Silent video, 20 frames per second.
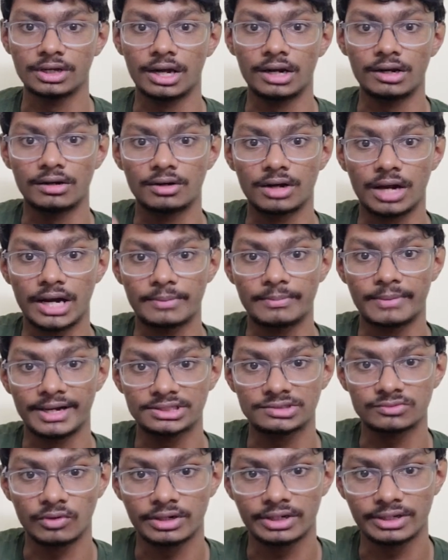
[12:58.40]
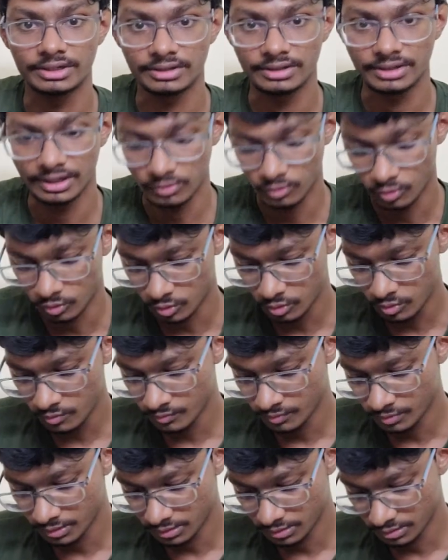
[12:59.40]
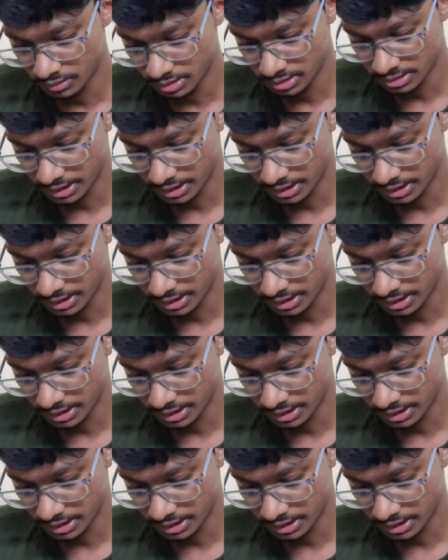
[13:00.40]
And at max, what it can go to? This